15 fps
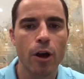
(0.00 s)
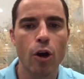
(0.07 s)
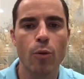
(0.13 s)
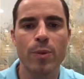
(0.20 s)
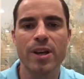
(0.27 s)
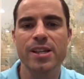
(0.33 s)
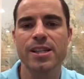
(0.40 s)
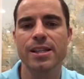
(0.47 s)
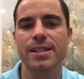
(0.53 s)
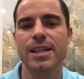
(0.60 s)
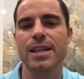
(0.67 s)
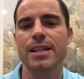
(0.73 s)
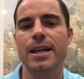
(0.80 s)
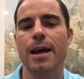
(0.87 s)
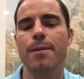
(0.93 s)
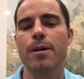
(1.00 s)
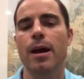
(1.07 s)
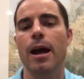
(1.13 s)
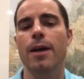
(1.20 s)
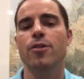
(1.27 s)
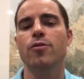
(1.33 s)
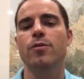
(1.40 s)
Oh, because it says
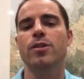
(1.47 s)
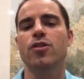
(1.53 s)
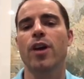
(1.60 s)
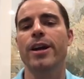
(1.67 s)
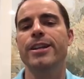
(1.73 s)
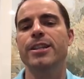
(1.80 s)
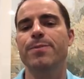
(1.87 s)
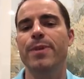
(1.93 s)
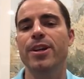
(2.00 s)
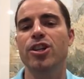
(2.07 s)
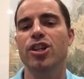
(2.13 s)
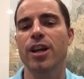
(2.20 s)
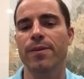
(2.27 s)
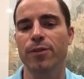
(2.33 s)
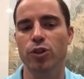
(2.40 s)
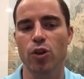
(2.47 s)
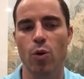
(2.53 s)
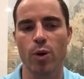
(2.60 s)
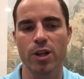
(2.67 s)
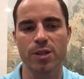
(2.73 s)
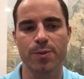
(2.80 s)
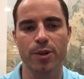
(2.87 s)
I was trying to spend shuffled
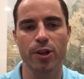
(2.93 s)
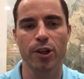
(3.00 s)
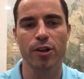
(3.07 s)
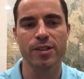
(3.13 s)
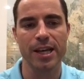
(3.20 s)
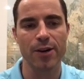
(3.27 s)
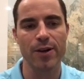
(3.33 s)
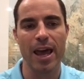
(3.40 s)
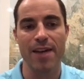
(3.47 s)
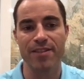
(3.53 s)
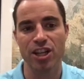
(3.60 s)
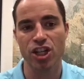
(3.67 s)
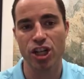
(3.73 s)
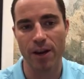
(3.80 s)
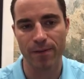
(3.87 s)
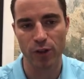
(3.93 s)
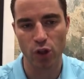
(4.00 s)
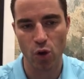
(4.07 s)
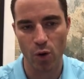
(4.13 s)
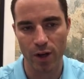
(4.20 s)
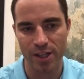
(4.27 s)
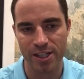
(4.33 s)
coins, but you'll notice I don't have any shuffled
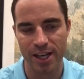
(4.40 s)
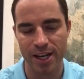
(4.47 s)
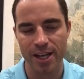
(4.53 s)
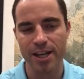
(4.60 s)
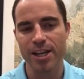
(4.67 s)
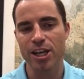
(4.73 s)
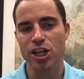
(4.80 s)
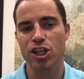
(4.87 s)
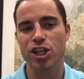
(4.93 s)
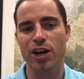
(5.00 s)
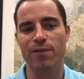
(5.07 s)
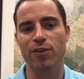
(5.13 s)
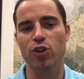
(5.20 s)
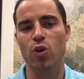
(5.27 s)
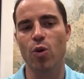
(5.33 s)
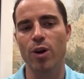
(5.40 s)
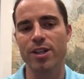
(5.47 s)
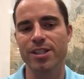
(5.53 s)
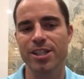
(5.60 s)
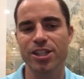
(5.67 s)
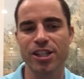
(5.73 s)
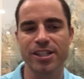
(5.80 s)
coins yet. Shuffled
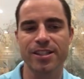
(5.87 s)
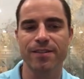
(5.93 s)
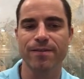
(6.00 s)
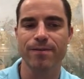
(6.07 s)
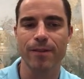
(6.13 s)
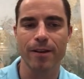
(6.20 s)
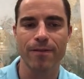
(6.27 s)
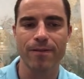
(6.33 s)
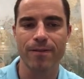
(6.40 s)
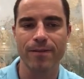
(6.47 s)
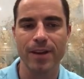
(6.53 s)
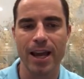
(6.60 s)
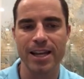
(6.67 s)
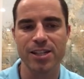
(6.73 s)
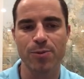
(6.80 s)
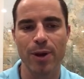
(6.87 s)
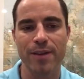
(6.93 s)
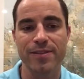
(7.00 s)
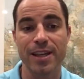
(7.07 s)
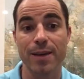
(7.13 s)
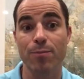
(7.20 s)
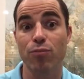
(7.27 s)
coins is just a nice way of
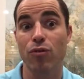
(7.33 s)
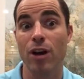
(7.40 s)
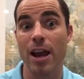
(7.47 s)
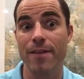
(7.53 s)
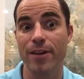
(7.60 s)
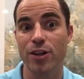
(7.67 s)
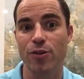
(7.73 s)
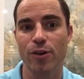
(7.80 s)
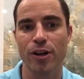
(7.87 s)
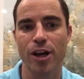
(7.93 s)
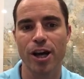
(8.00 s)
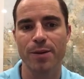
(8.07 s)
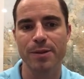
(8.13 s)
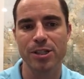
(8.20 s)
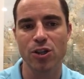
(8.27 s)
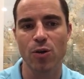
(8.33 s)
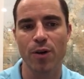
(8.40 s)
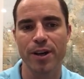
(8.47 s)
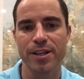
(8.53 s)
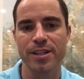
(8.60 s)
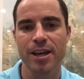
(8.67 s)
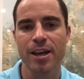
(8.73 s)
saying private or anonymous
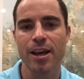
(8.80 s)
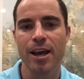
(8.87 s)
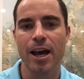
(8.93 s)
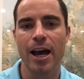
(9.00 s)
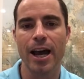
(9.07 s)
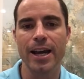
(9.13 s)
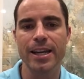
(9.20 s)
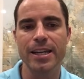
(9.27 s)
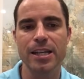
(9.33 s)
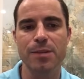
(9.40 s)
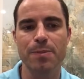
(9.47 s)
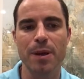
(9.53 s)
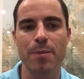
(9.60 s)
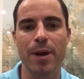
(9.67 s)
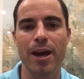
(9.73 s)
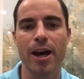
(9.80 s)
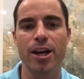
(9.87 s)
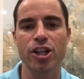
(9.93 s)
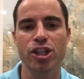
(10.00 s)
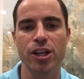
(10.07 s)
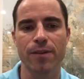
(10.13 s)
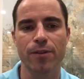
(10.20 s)
coins. I need to spend my
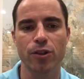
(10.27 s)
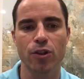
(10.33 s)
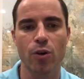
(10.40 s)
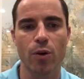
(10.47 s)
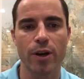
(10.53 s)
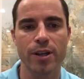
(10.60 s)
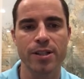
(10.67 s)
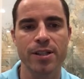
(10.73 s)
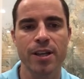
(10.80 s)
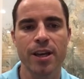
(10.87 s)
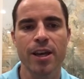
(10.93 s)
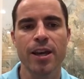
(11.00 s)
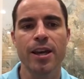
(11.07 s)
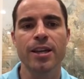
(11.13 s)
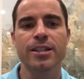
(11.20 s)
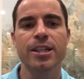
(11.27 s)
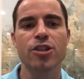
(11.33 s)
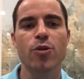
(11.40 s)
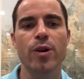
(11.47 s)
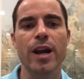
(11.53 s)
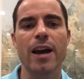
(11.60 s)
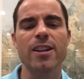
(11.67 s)
unshuffled coins. It says
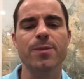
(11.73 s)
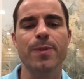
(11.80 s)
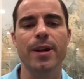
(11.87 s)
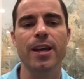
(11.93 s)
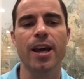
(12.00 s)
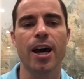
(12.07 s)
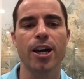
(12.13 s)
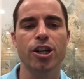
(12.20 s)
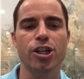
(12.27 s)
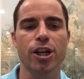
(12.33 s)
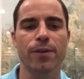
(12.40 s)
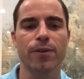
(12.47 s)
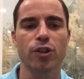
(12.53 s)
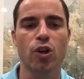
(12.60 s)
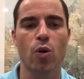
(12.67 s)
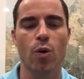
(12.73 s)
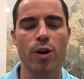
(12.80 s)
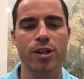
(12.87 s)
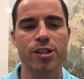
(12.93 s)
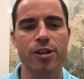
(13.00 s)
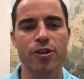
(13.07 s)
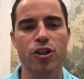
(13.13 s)
you are now spending unshuffled
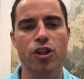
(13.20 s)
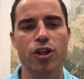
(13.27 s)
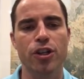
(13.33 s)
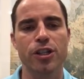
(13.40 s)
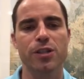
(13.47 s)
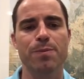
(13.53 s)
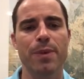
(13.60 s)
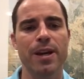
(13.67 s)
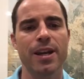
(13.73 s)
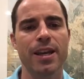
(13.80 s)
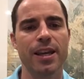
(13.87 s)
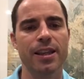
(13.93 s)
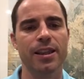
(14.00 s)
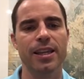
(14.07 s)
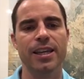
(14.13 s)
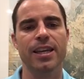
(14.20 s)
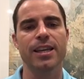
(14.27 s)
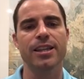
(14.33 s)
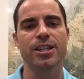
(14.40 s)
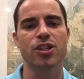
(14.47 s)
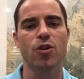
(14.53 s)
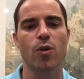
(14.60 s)
coins. Are you sure? Spending and linking
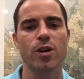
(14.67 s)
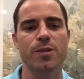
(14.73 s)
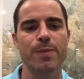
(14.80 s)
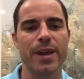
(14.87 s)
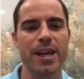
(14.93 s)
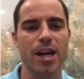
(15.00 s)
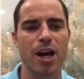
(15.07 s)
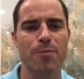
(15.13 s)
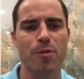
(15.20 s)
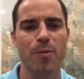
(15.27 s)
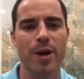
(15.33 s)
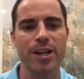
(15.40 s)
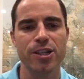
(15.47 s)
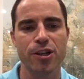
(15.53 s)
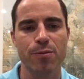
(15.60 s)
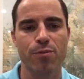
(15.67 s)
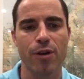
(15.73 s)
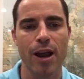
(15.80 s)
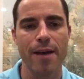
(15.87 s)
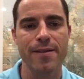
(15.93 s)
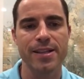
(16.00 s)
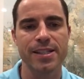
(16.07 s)
these coins may compromise your
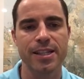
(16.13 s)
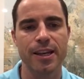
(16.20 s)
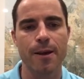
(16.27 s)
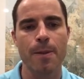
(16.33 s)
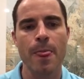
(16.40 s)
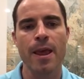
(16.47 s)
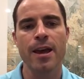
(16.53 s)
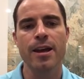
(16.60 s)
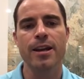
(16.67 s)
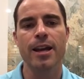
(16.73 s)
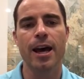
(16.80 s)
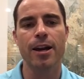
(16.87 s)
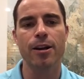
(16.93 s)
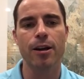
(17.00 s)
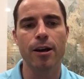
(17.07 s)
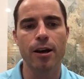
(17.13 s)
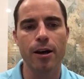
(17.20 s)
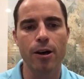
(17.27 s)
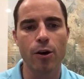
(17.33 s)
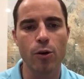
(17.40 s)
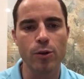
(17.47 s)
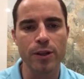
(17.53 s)
privacy, not
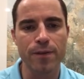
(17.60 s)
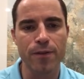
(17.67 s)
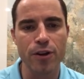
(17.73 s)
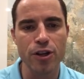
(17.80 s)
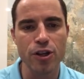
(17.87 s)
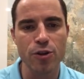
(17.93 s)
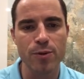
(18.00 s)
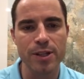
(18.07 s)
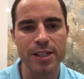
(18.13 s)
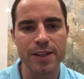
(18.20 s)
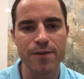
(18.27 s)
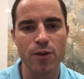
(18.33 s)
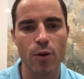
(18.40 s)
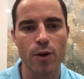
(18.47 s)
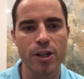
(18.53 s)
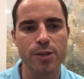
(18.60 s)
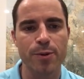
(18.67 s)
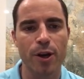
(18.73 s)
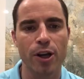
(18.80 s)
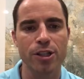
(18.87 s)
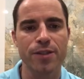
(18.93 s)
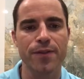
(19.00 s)
only for new received coins, but
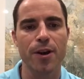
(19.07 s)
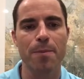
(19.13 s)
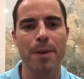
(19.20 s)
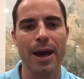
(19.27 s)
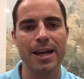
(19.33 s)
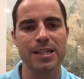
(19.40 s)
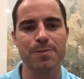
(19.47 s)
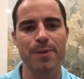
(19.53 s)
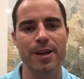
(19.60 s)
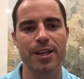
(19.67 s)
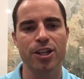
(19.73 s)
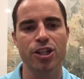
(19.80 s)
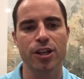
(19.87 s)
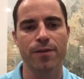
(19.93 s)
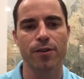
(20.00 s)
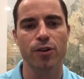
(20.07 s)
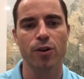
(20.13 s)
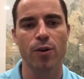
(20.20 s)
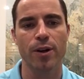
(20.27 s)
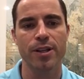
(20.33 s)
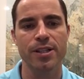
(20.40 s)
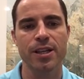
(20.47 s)
also for your past spending and shuffled
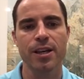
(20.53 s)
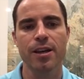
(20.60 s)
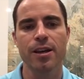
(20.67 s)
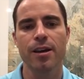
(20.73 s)
coins.